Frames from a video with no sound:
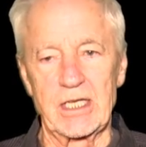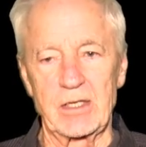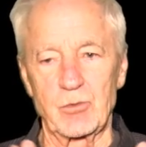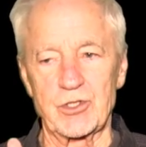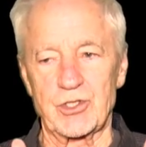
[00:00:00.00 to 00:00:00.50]

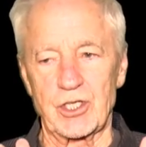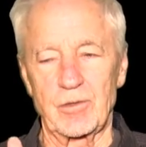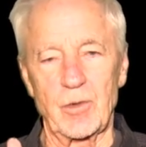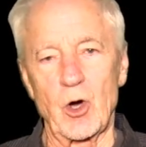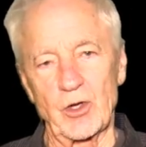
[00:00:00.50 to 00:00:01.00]
It was
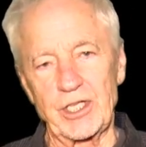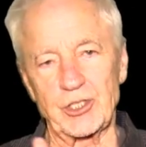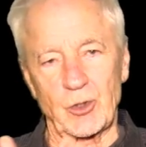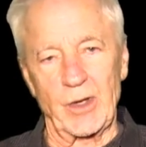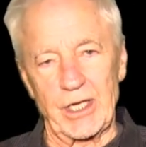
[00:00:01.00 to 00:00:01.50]
um, all
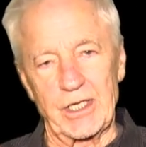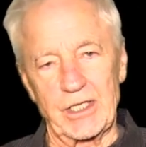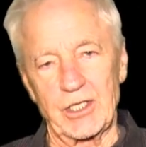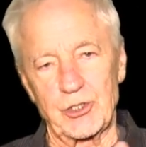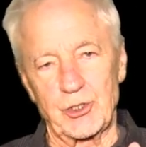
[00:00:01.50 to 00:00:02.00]
integrated
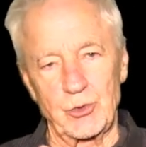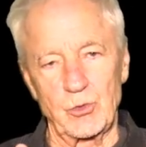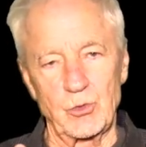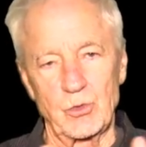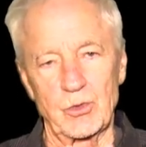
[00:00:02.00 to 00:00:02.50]

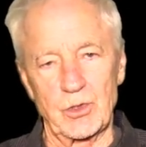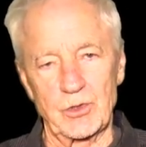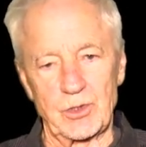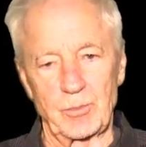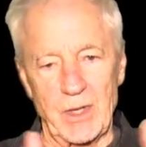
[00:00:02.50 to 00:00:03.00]
into
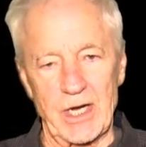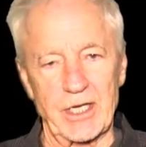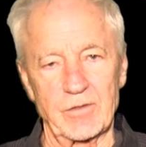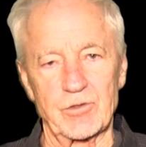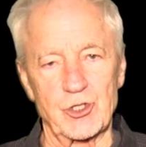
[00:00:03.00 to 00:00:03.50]
the
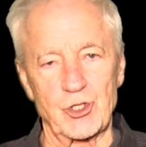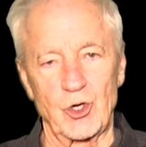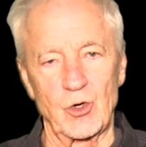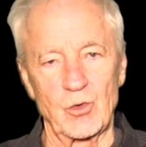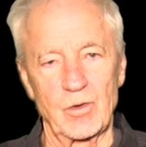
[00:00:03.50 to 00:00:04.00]
body of the
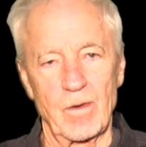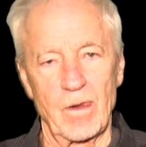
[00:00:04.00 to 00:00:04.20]
show.